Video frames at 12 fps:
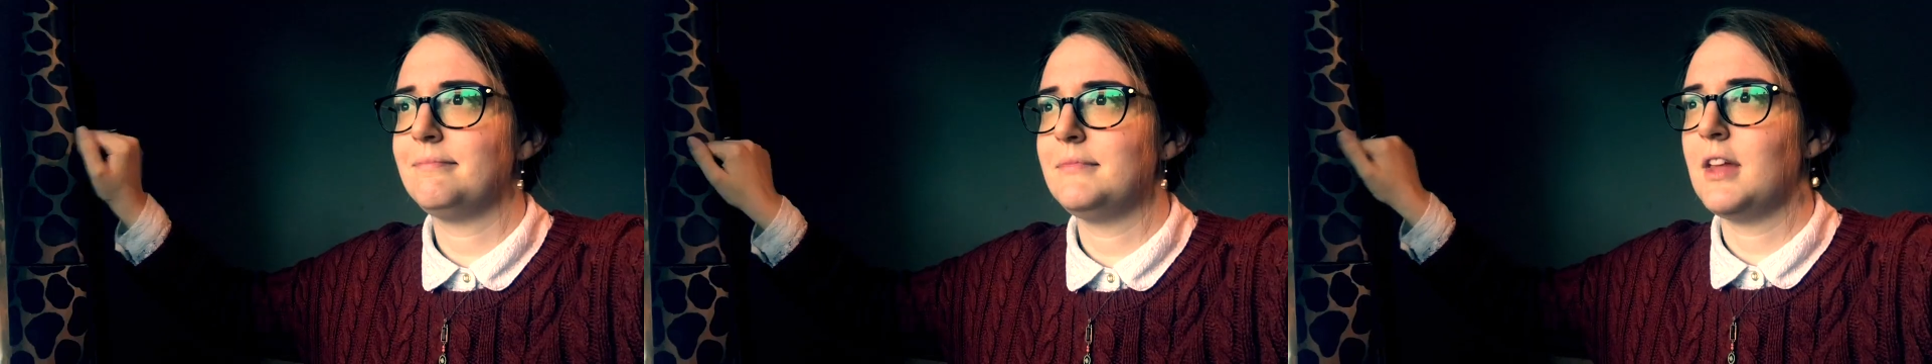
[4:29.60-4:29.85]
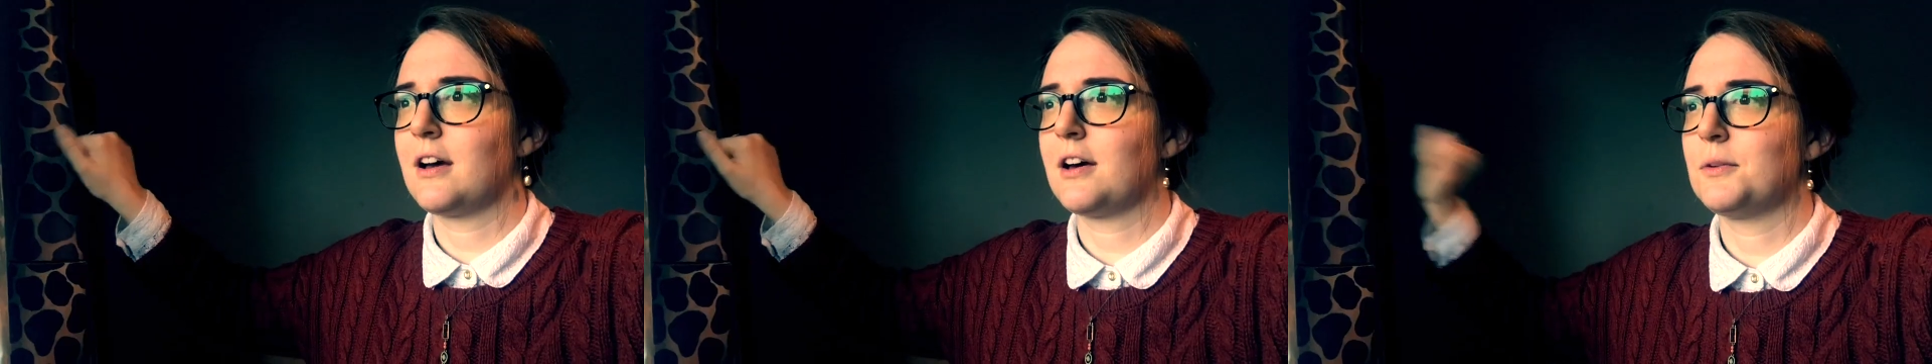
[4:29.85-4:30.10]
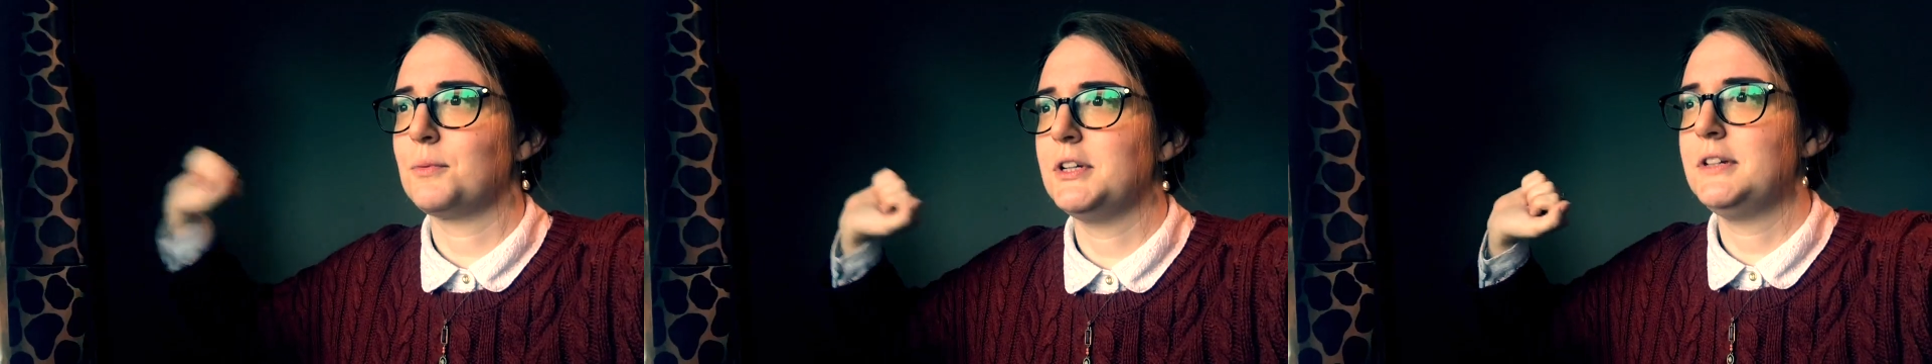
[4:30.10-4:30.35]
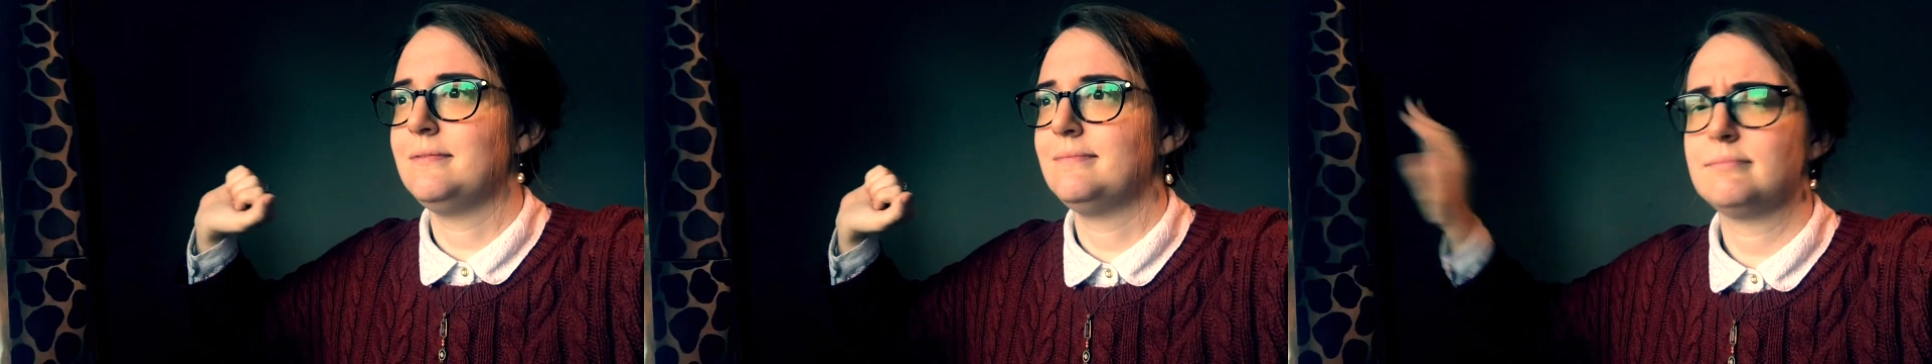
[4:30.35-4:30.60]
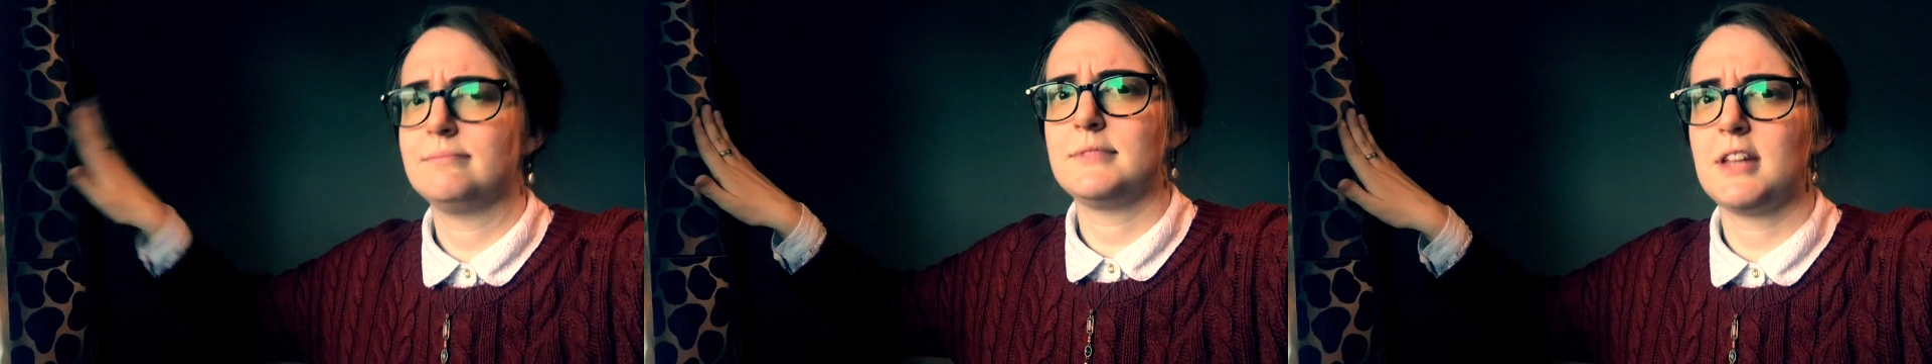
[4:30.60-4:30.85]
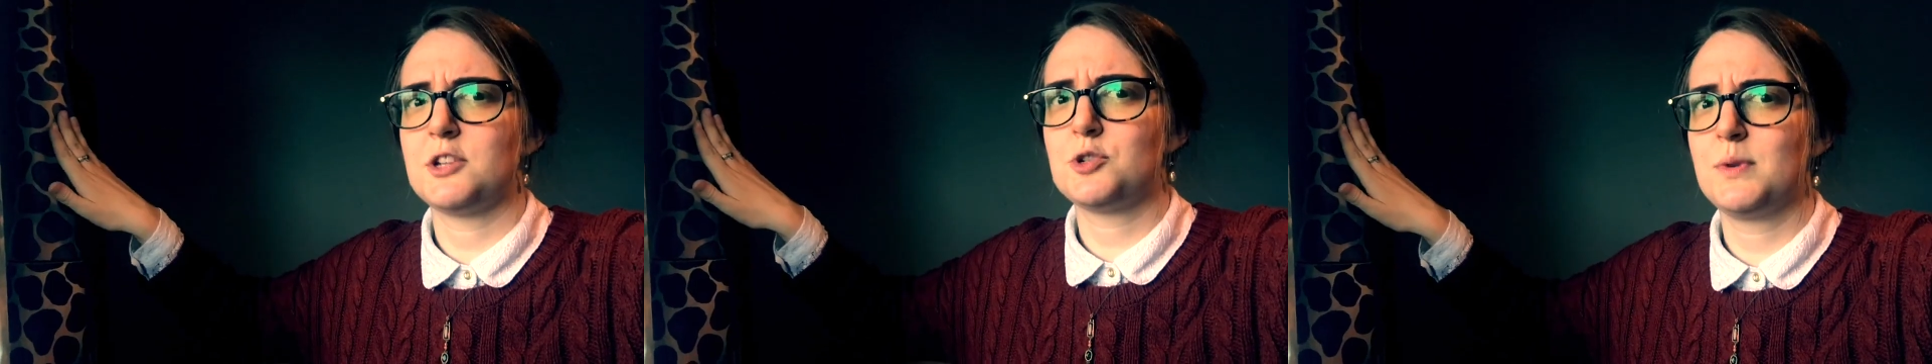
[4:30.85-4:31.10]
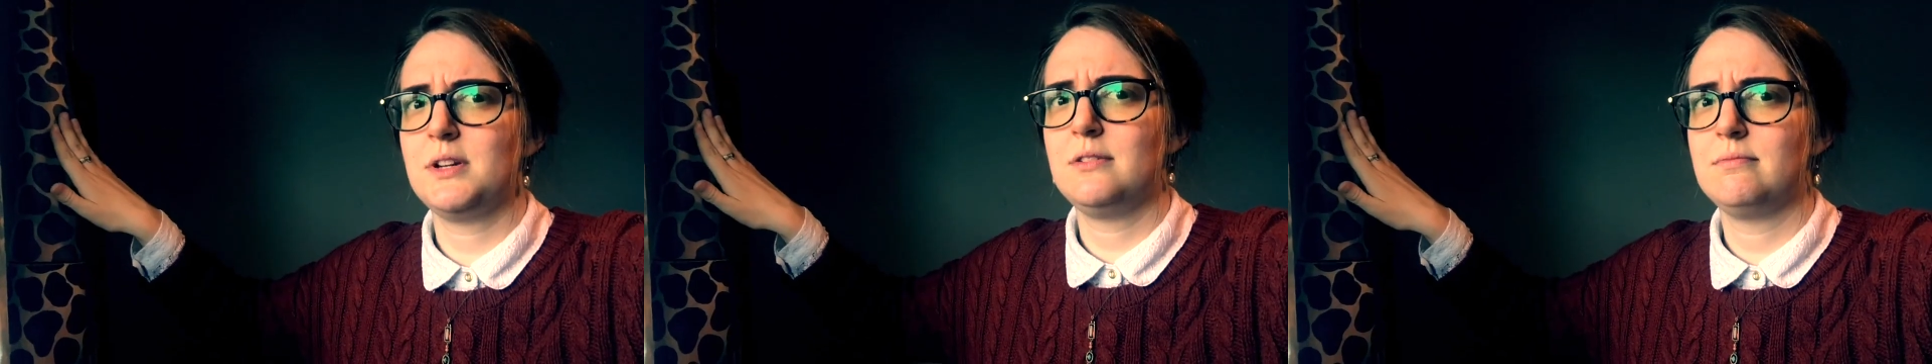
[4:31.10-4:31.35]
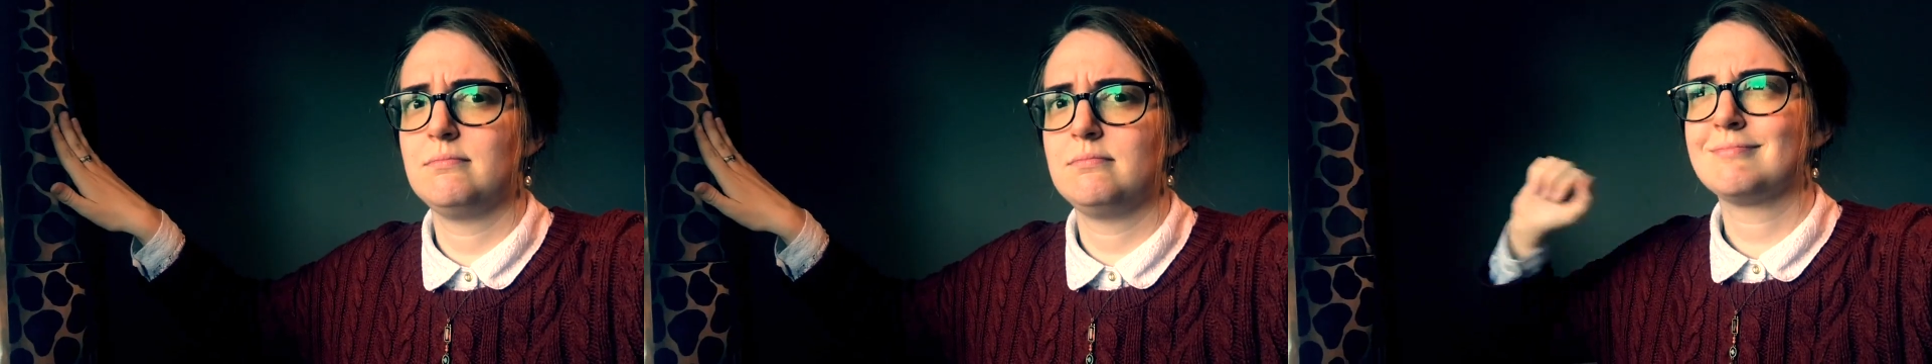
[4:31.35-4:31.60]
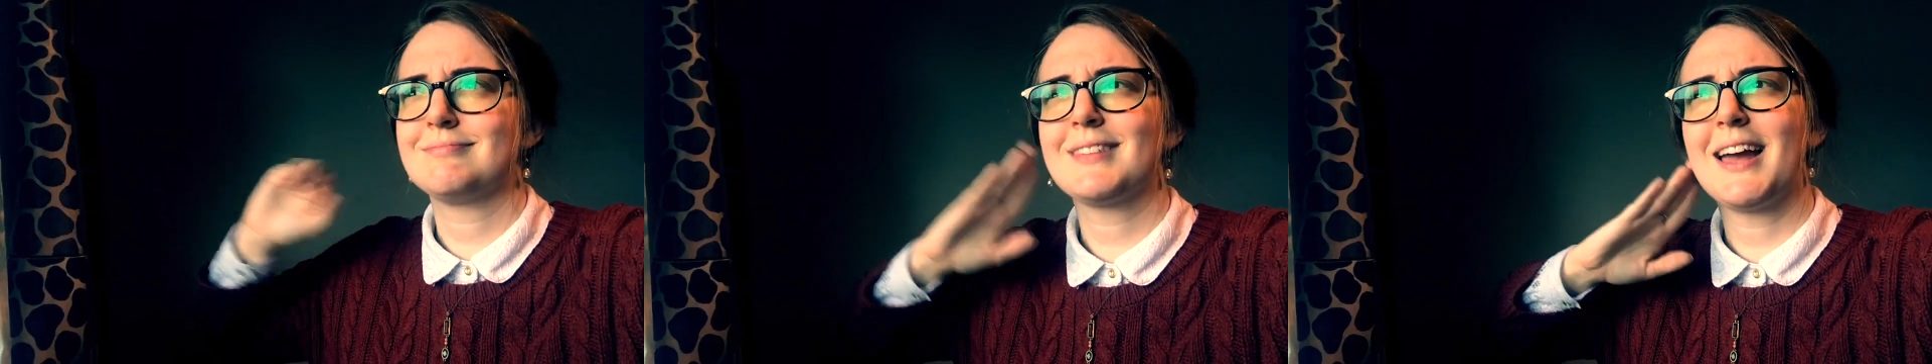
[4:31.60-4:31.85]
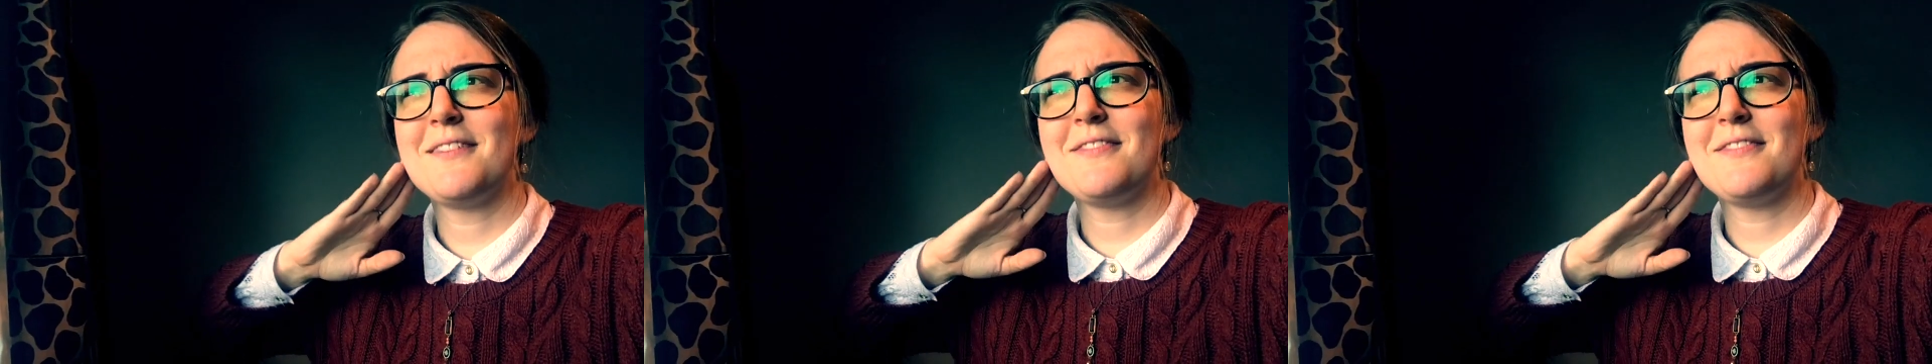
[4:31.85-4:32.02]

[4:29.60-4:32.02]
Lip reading: Knock on wood, touch wood. I